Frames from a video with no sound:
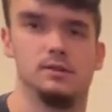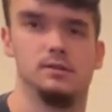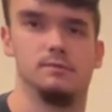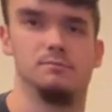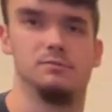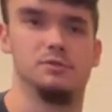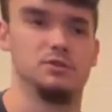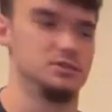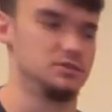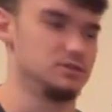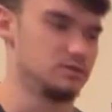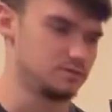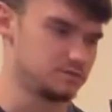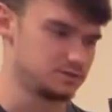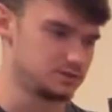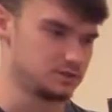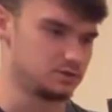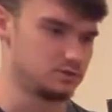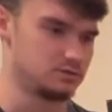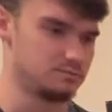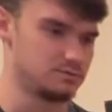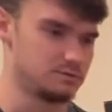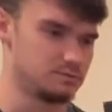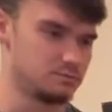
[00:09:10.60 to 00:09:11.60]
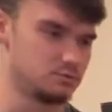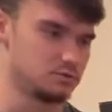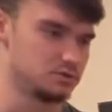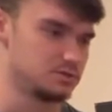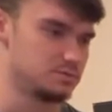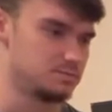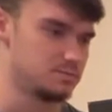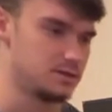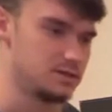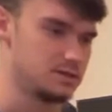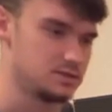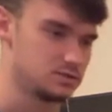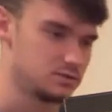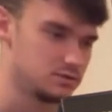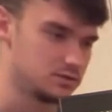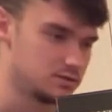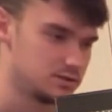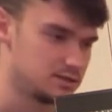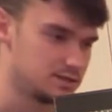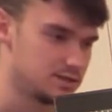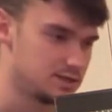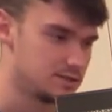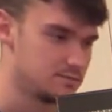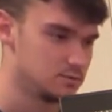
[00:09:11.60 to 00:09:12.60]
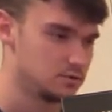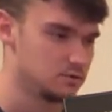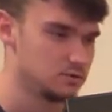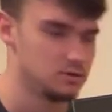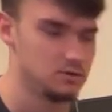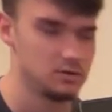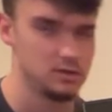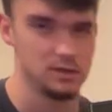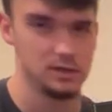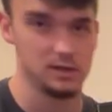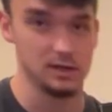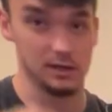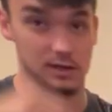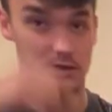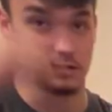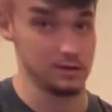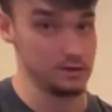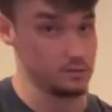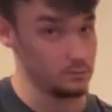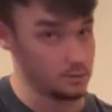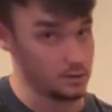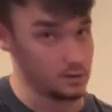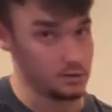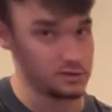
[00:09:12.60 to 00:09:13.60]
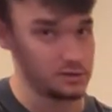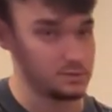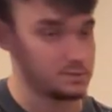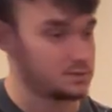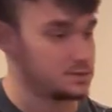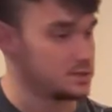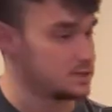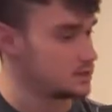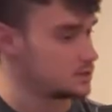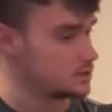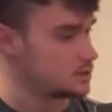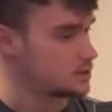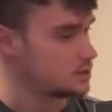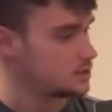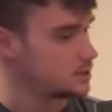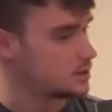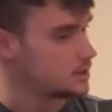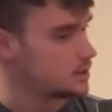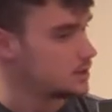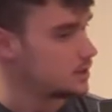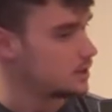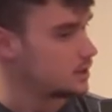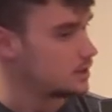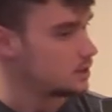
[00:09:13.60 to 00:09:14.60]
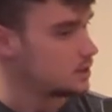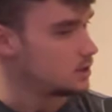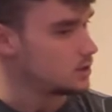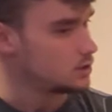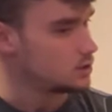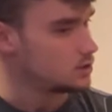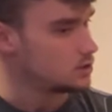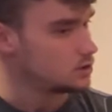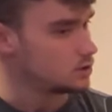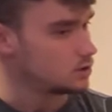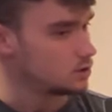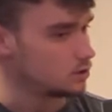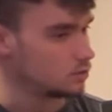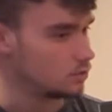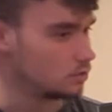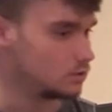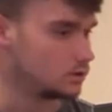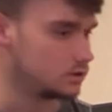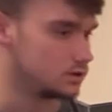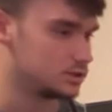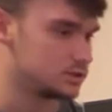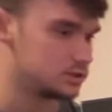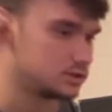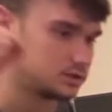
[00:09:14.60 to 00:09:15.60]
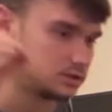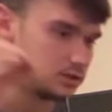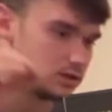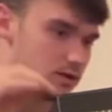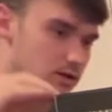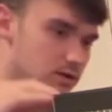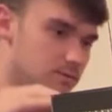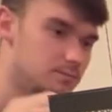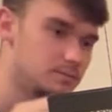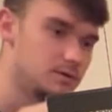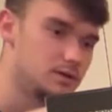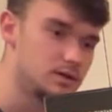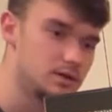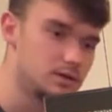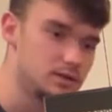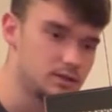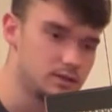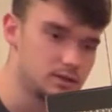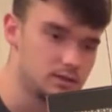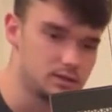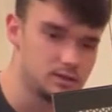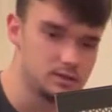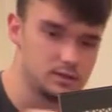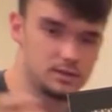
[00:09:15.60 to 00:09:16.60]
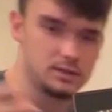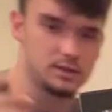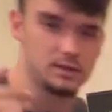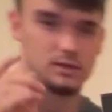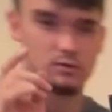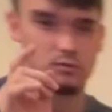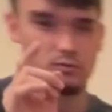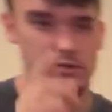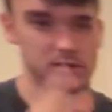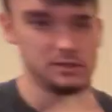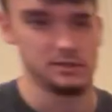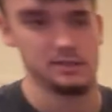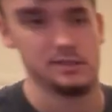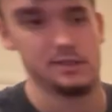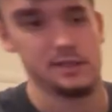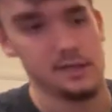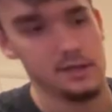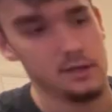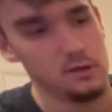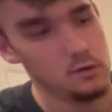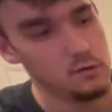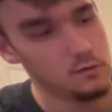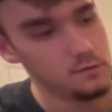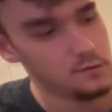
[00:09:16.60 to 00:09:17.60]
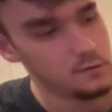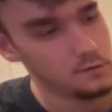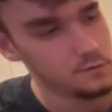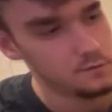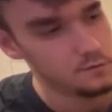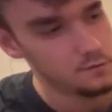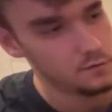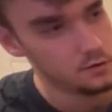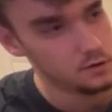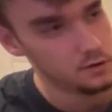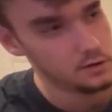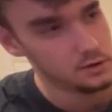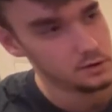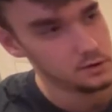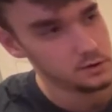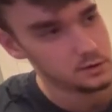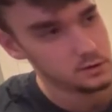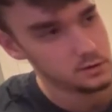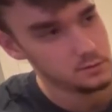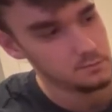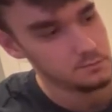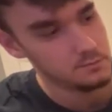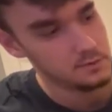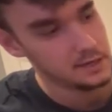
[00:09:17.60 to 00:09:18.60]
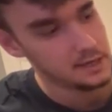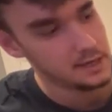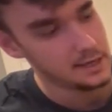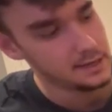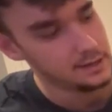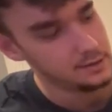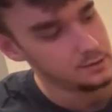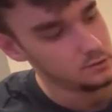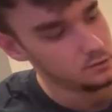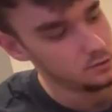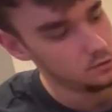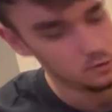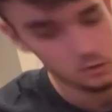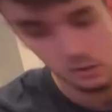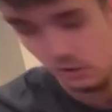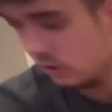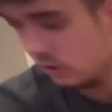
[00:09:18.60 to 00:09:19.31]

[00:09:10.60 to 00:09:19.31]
because obviously I got a bit more space on the table than when I was upstairs. So we're going to start by, I need to take off the front panel,